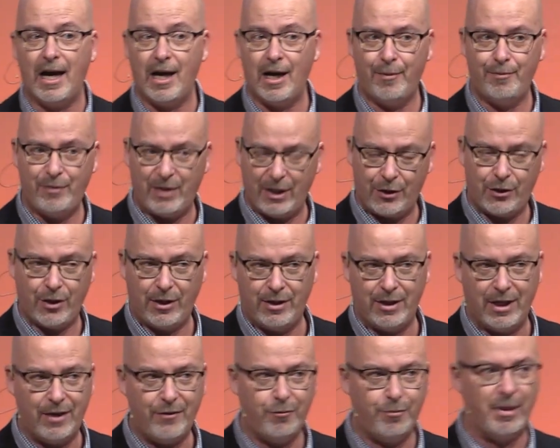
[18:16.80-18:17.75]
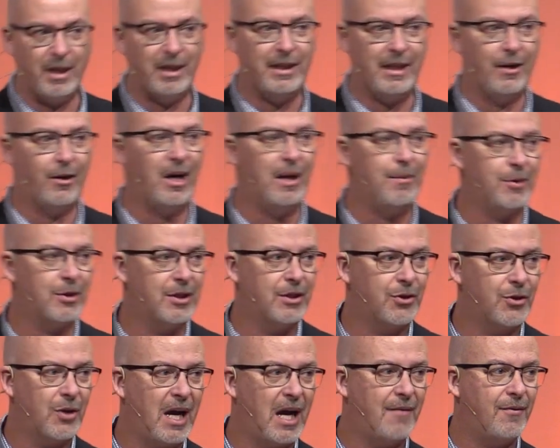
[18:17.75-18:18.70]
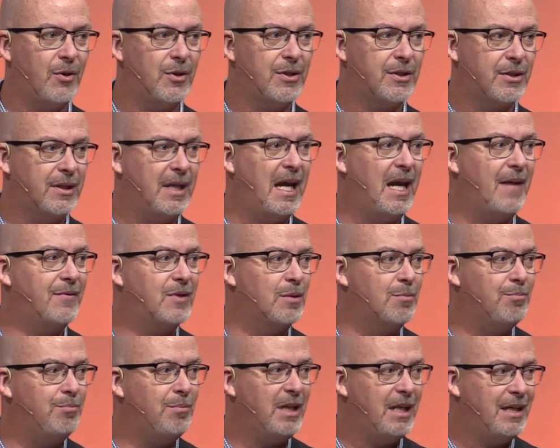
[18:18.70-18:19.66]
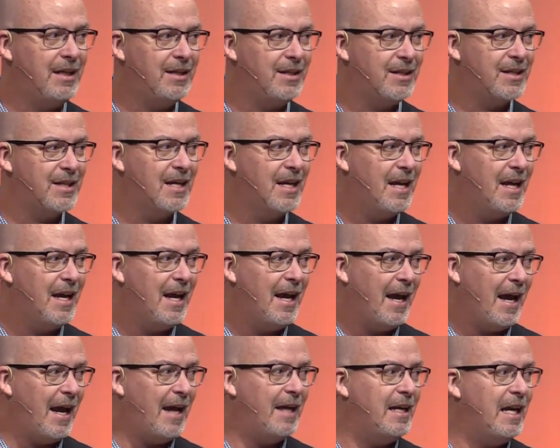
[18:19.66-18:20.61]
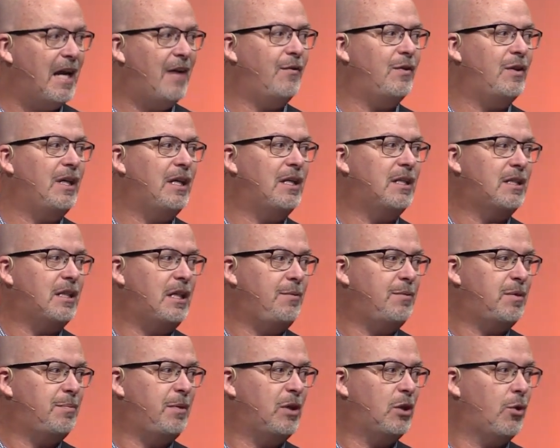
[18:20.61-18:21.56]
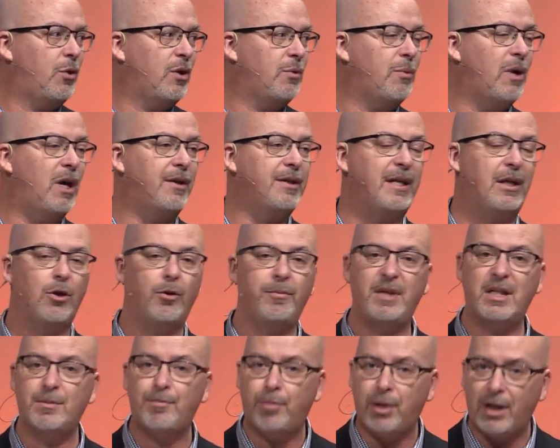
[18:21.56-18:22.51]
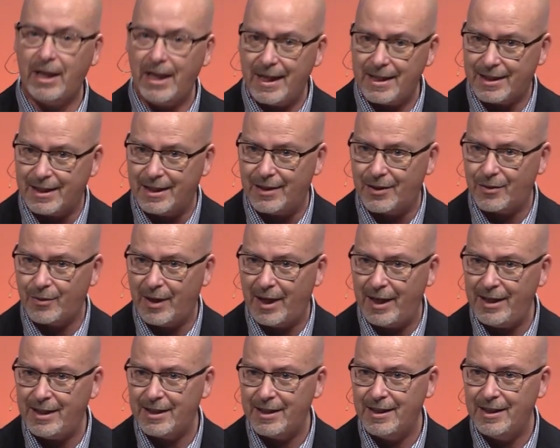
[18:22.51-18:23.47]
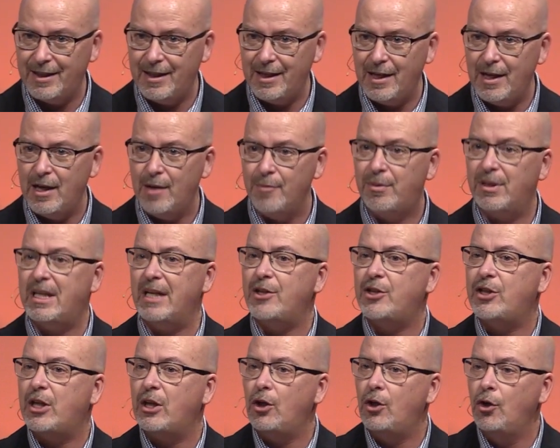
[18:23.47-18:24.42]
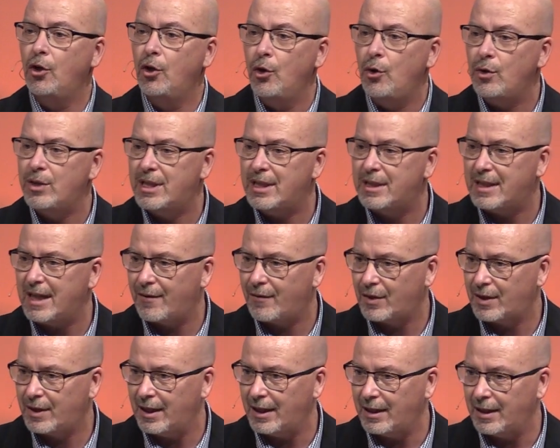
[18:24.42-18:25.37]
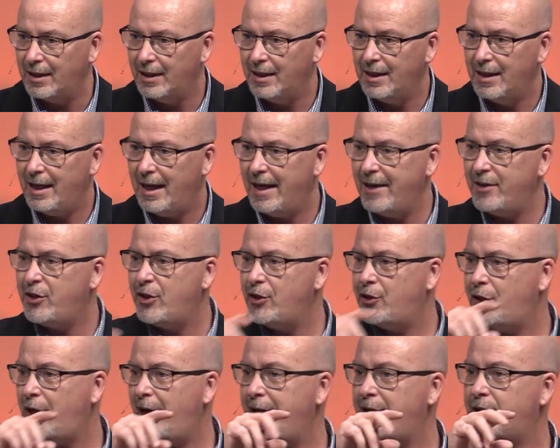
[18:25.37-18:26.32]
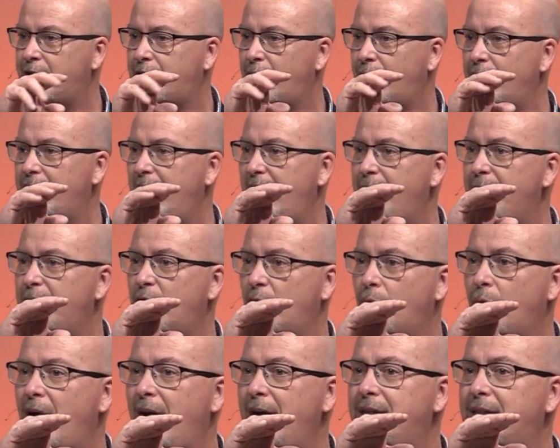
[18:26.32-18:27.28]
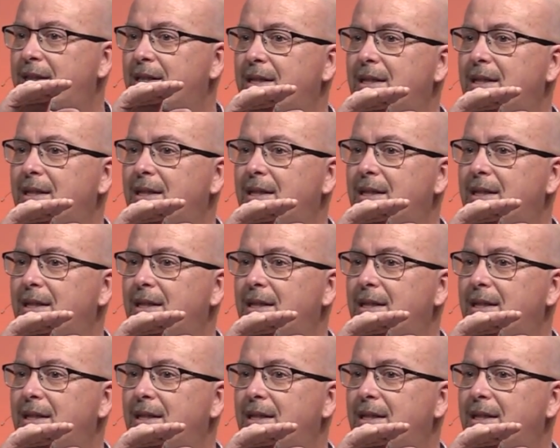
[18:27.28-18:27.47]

They shouldn't have, but they're able to travel, so they have some means, and everything seems to be going well. Naomi's pleasant, right? But then she loses everything, and she changes her name to what?